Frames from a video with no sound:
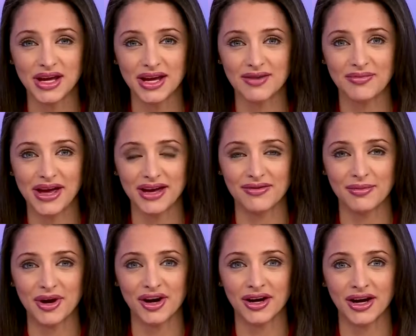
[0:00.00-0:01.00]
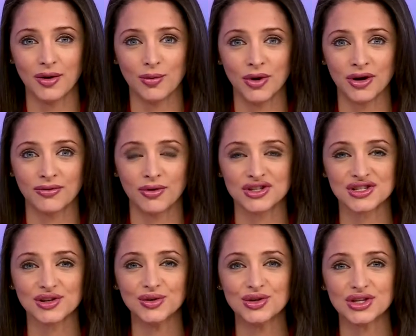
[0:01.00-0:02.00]
Speaking of Bank of America
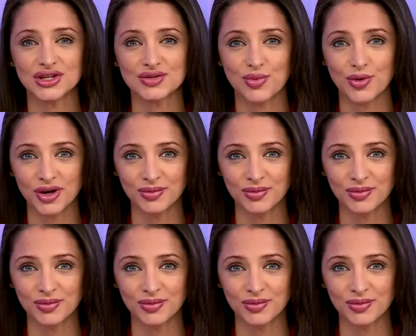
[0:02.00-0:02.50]
Workforce Solutions,